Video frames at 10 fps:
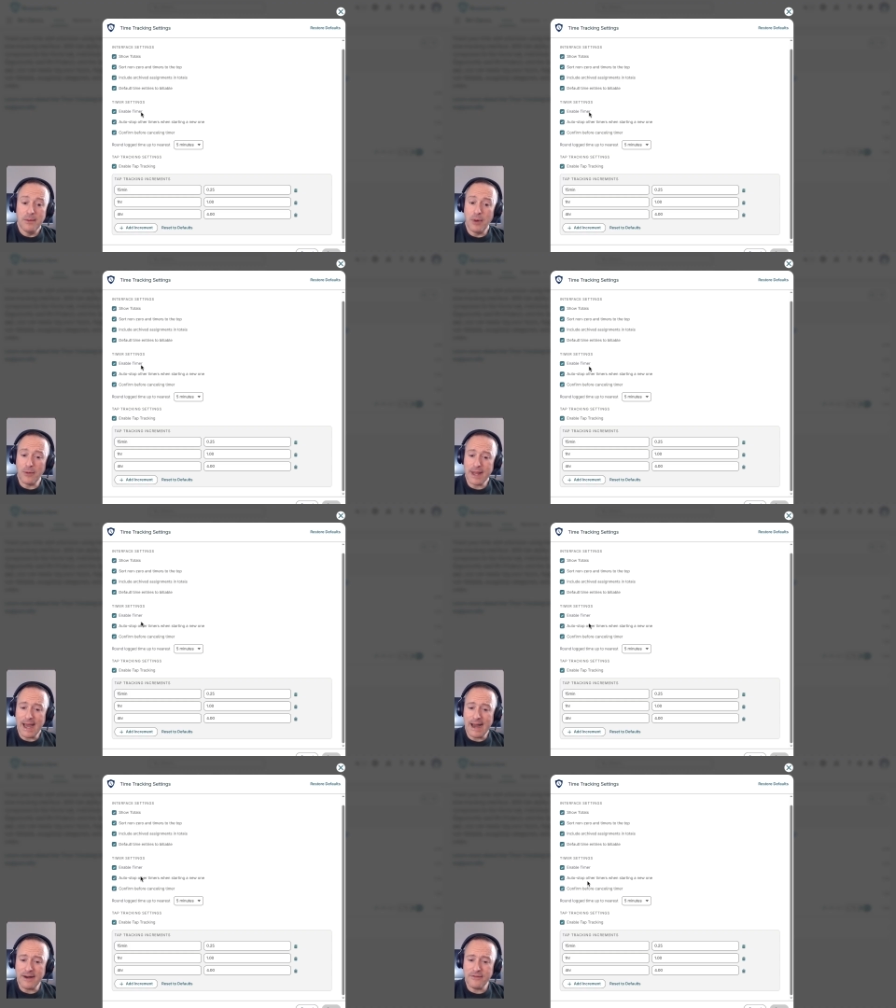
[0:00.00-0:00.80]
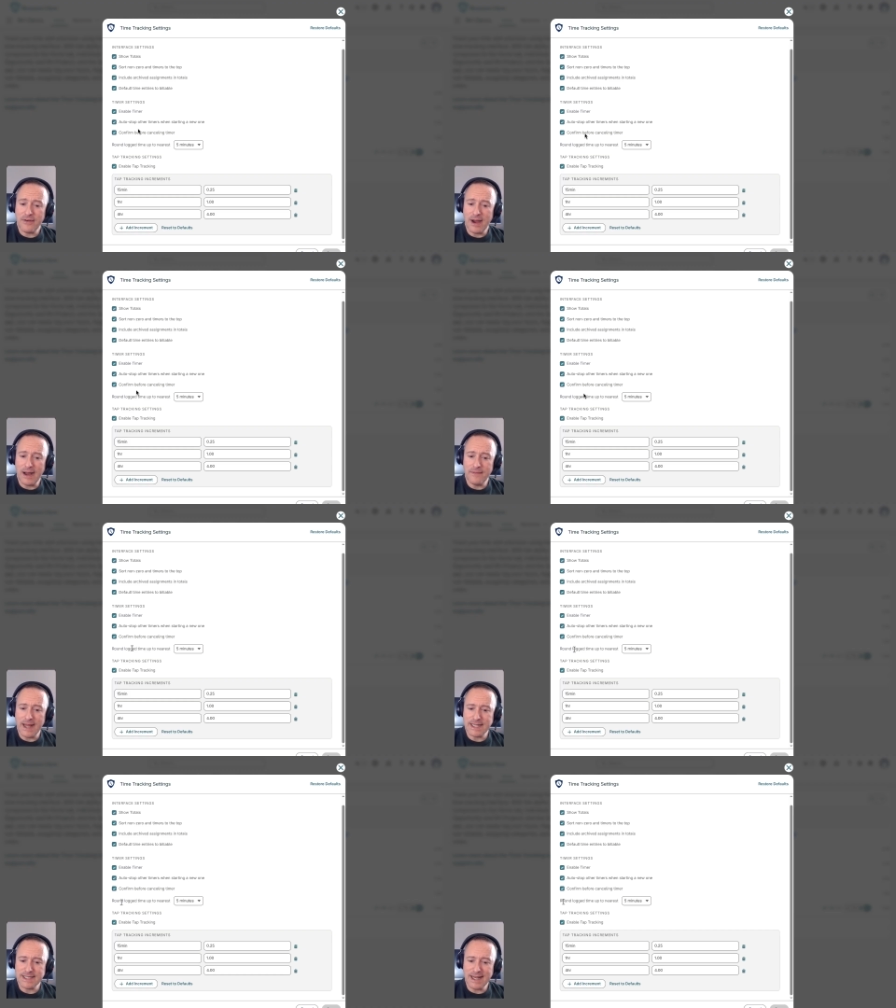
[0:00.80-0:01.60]
But we have
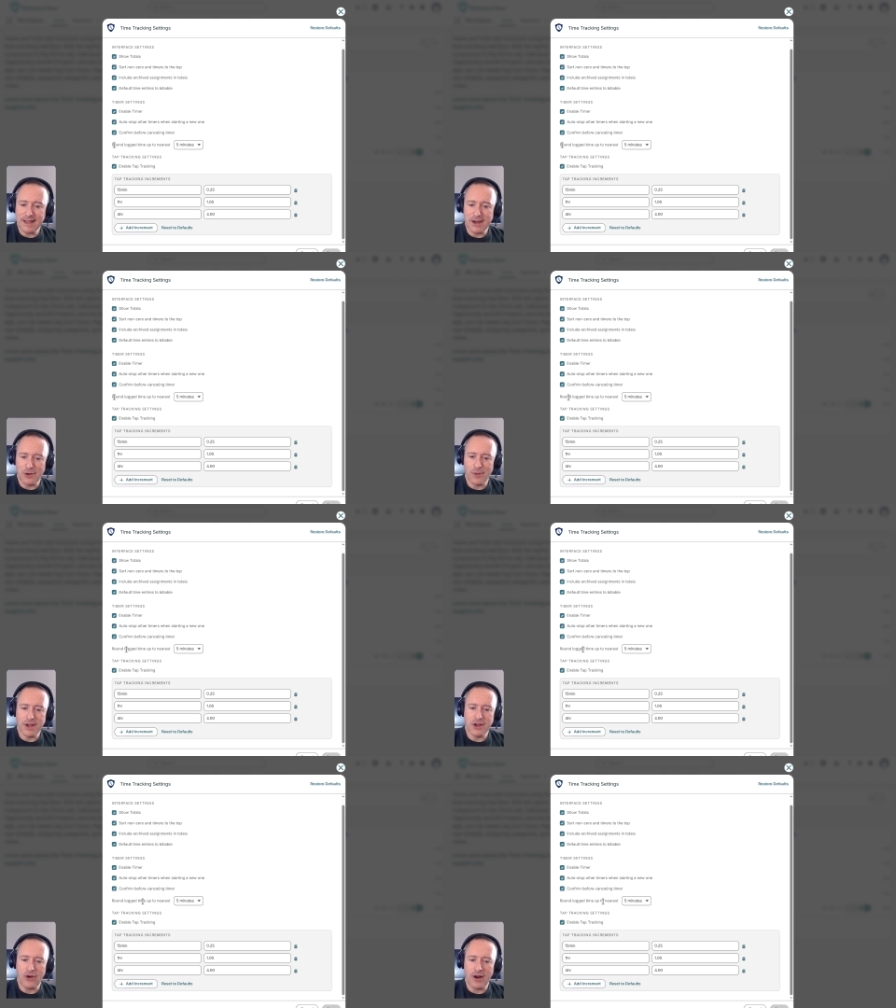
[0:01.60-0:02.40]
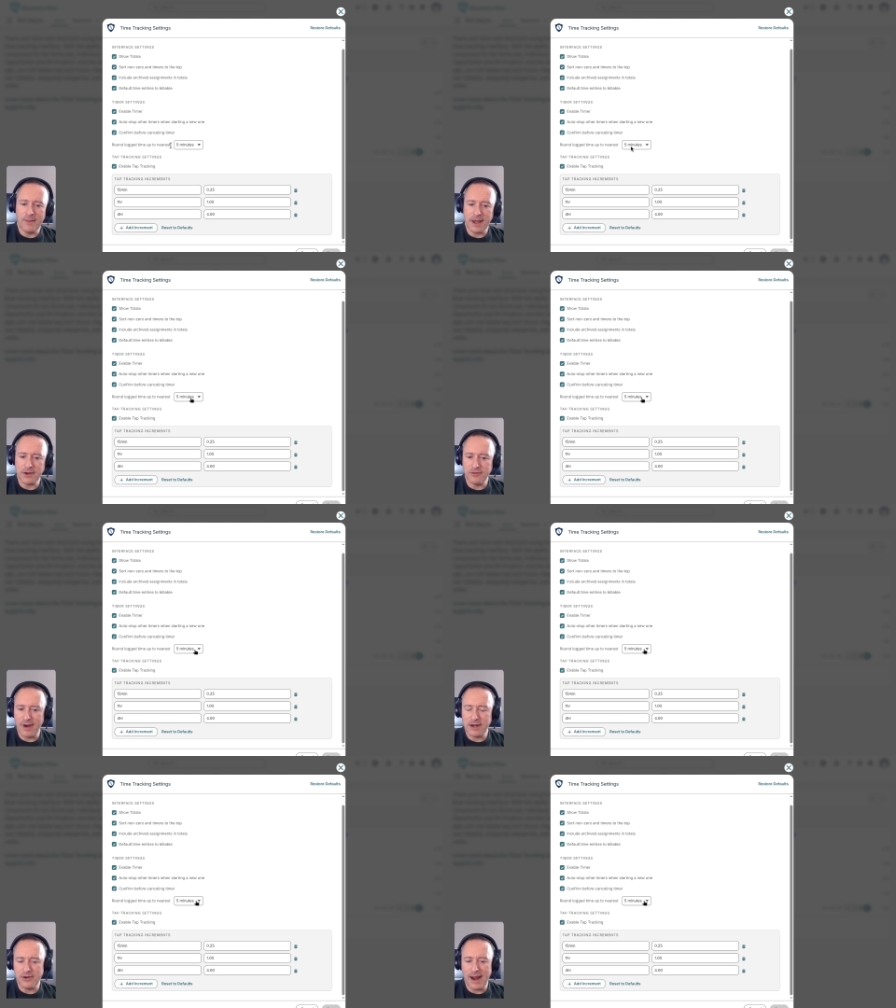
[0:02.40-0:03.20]
that setting here where you can automatically
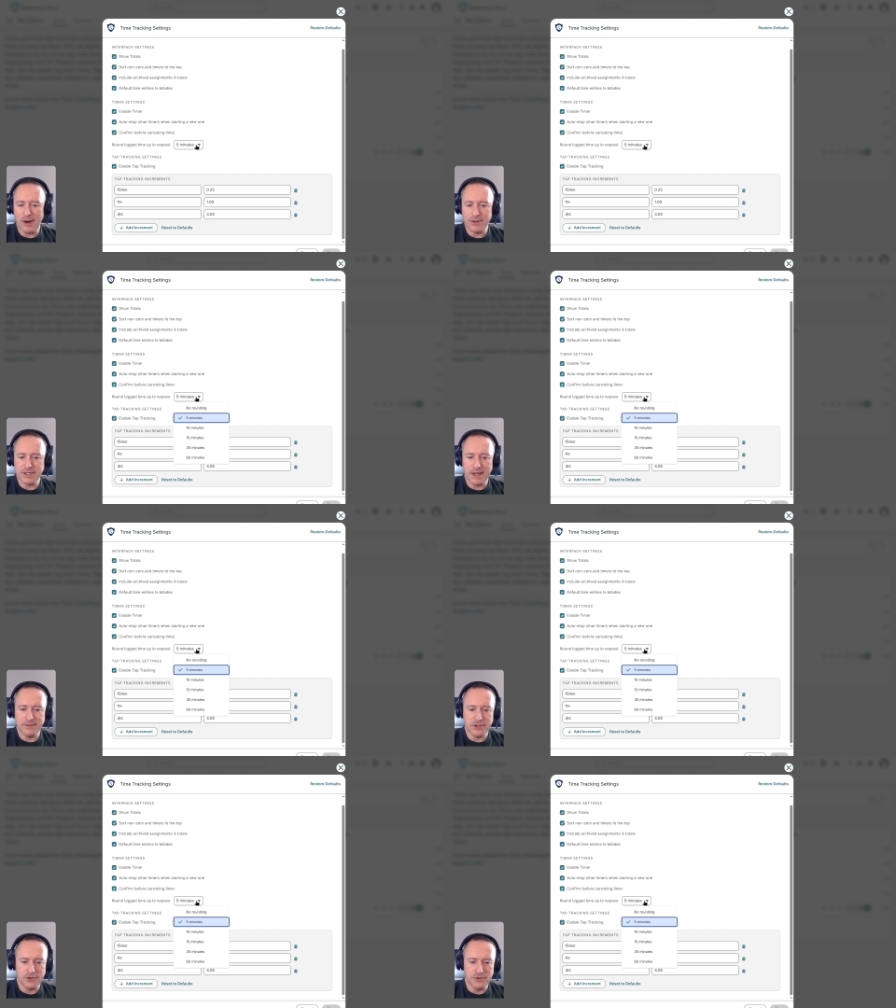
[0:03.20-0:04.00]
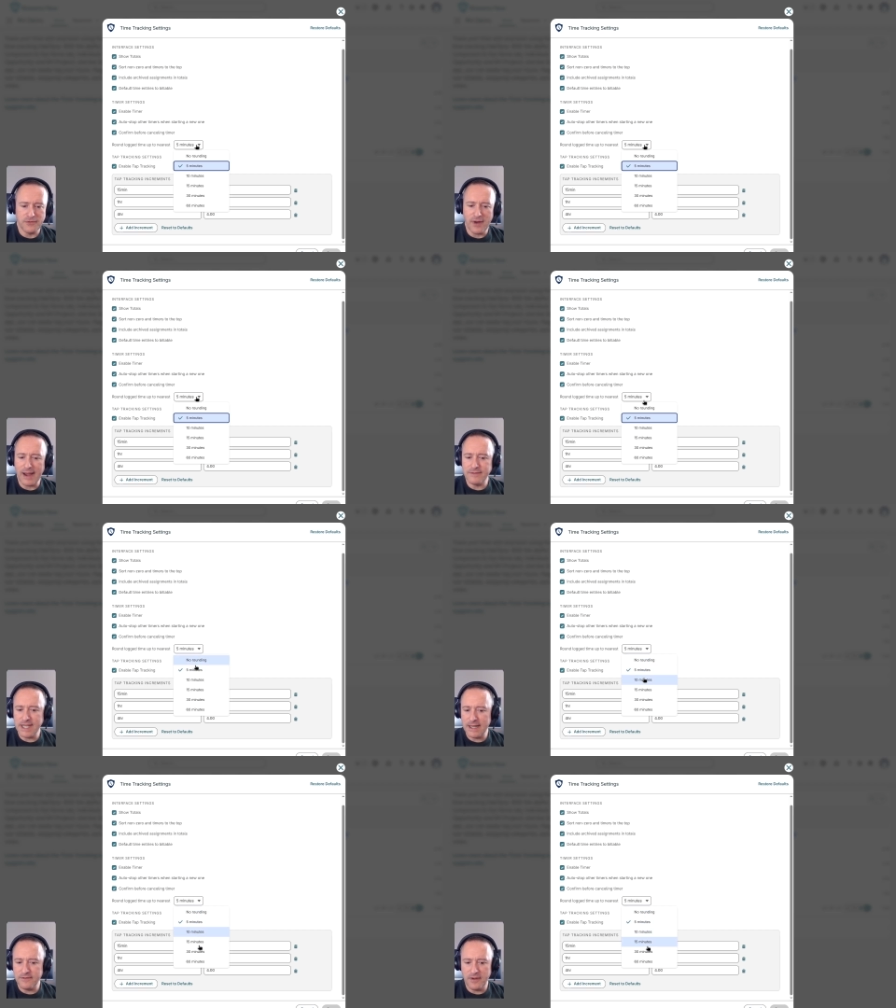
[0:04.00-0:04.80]
round your hours up to 5, 10,